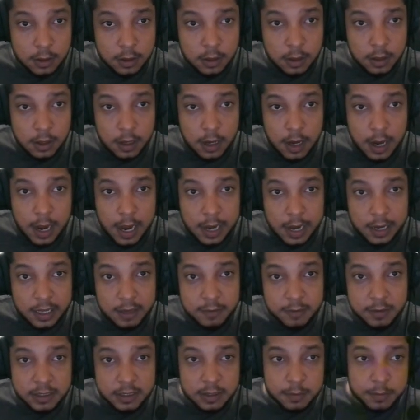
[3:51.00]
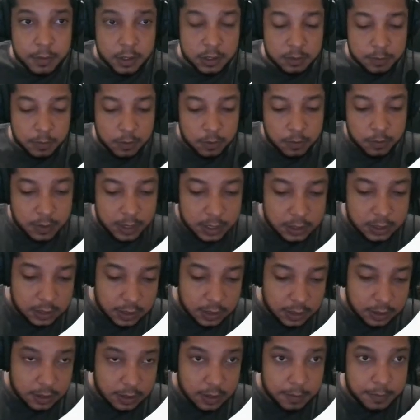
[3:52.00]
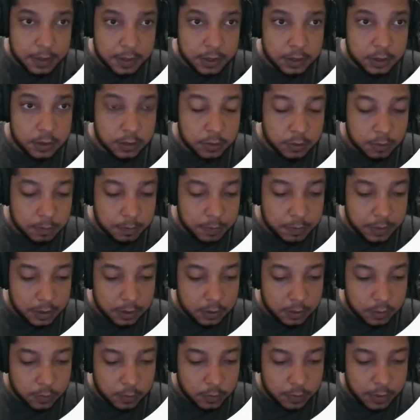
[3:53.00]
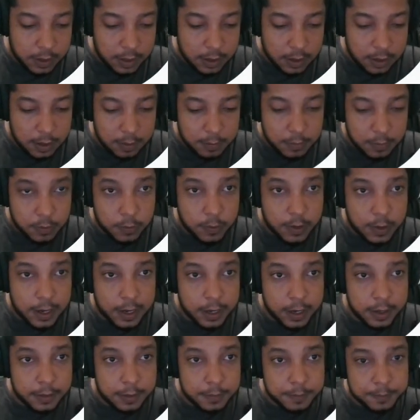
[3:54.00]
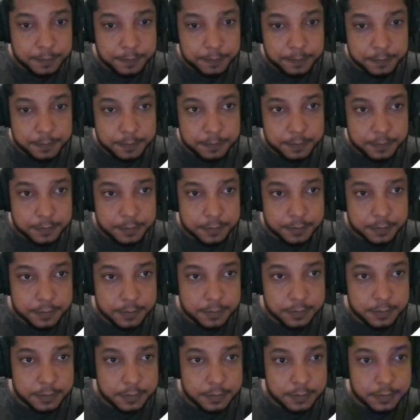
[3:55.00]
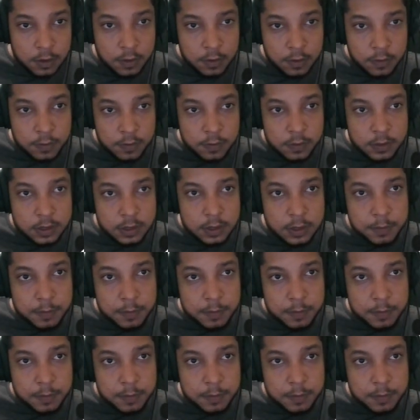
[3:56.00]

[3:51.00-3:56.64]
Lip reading: Here you can directly search for OpenUI. You can just